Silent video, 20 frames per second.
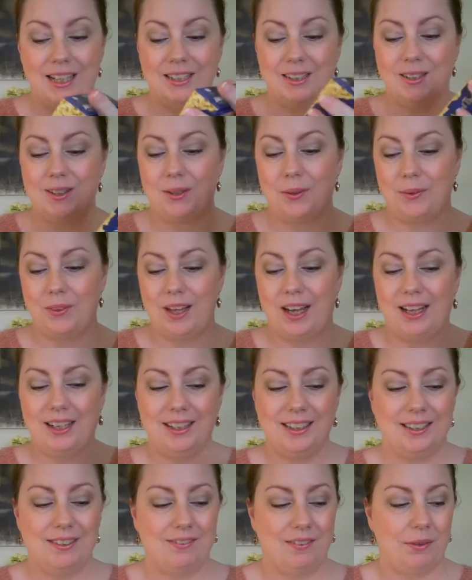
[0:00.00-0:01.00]
So that
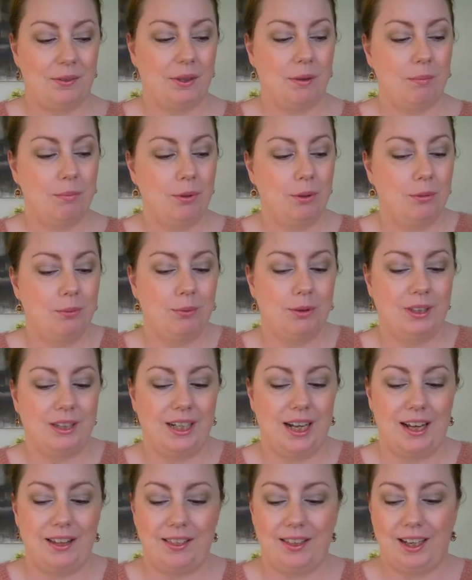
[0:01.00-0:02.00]
is very appropriate,
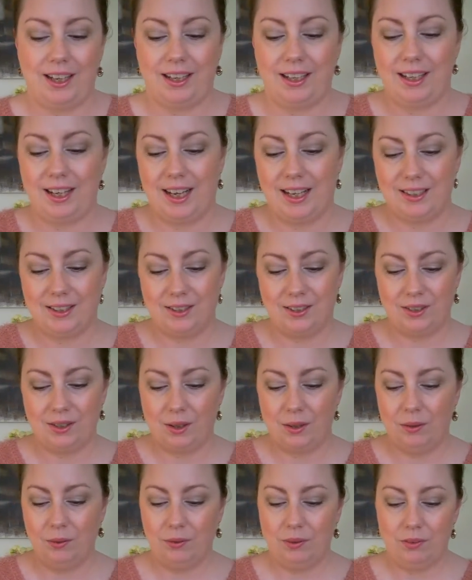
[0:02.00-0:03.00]
I think. And
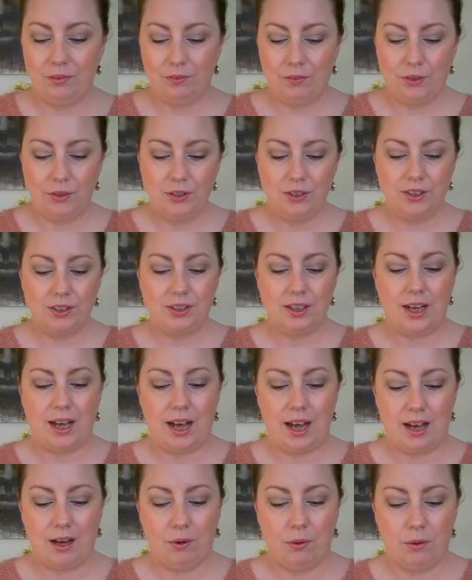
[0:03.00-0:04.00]
so the first
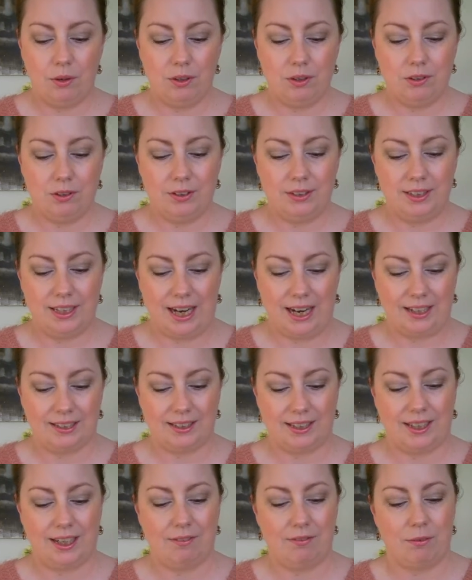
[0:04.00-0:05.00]
Oracle decks
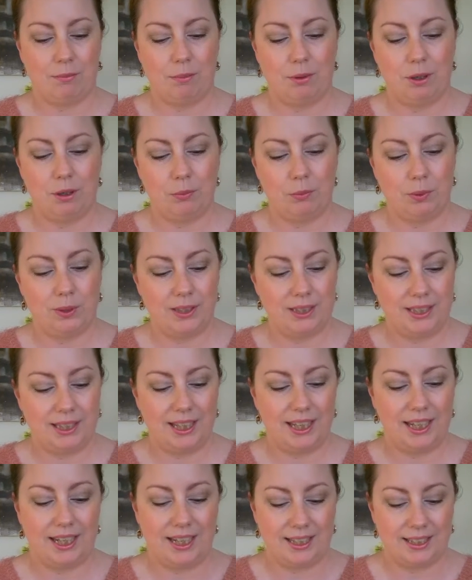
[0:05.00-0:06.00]
I ever bought was
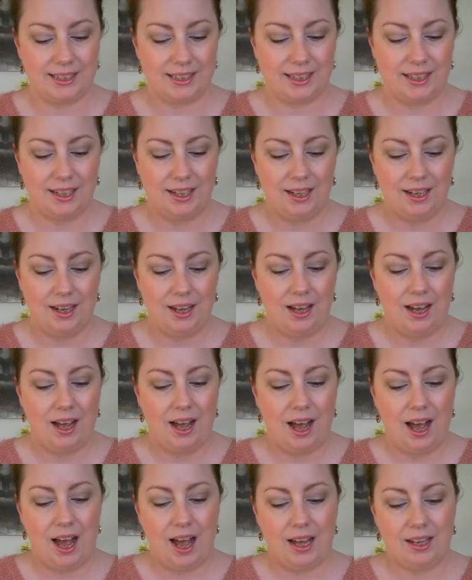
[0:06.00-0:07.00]
these.
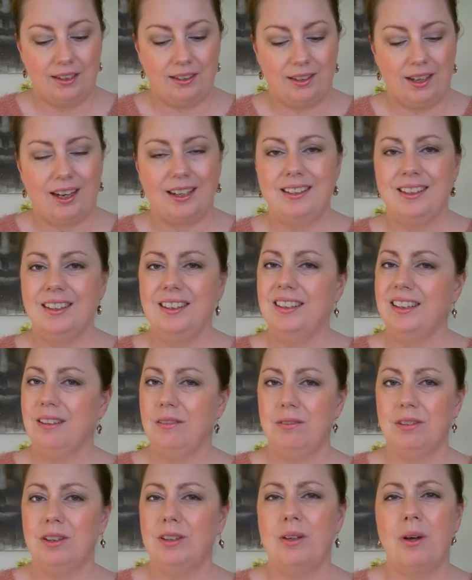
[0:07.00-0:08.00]
And I didn't
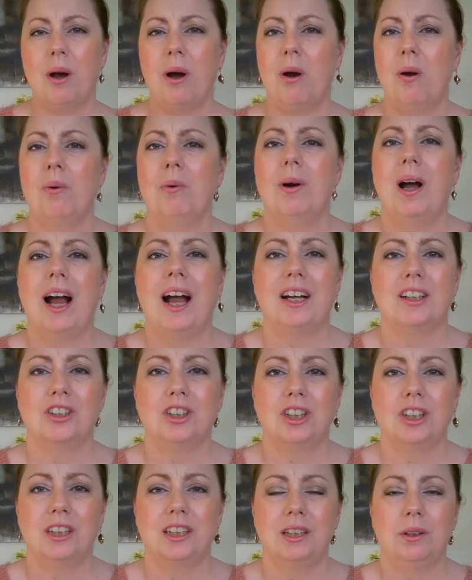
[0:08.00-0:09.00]
even know
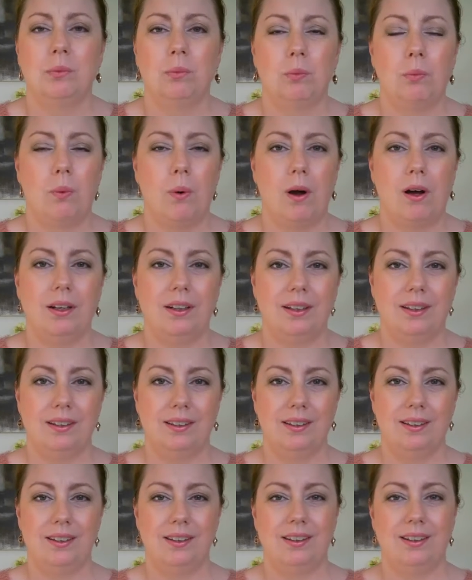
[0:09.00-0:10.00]
actually what
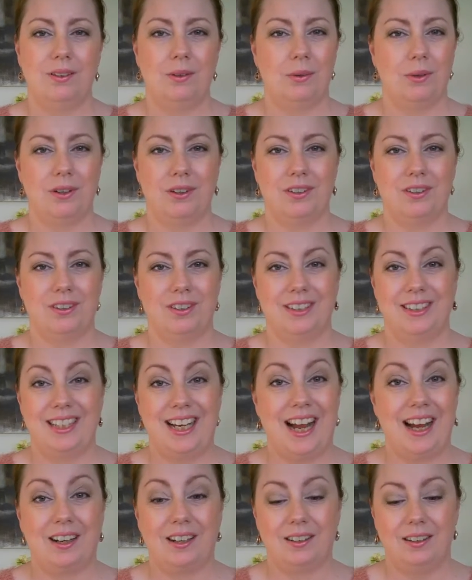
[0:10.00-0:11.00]
Oracle
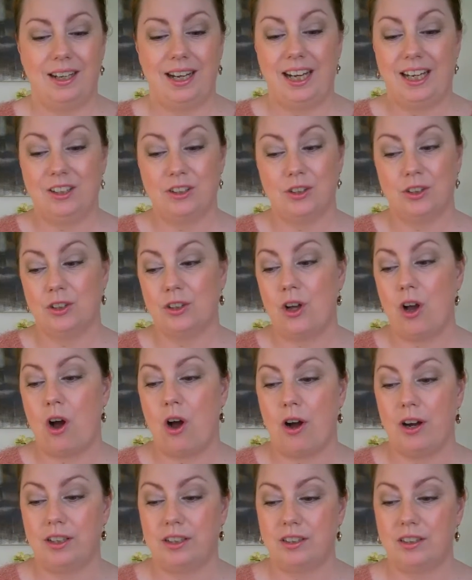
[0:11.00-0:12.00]
deck angel
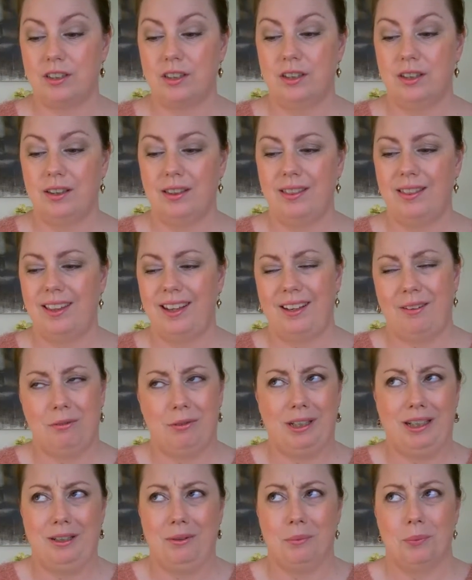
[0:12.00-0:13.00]
cards they
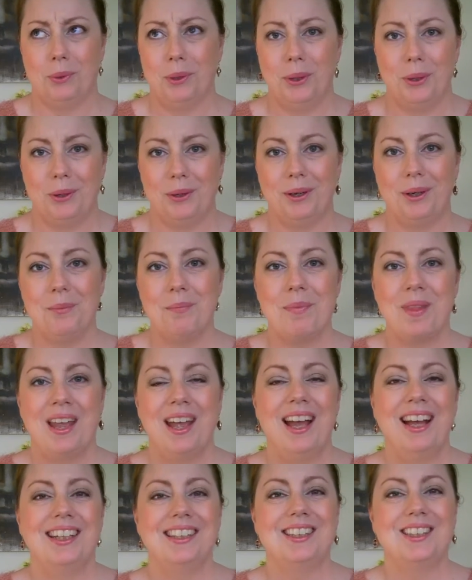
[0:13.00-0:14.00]
really were.
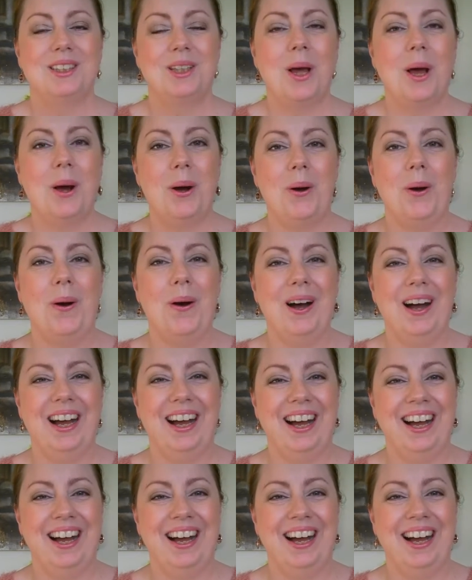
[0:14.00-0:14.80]
So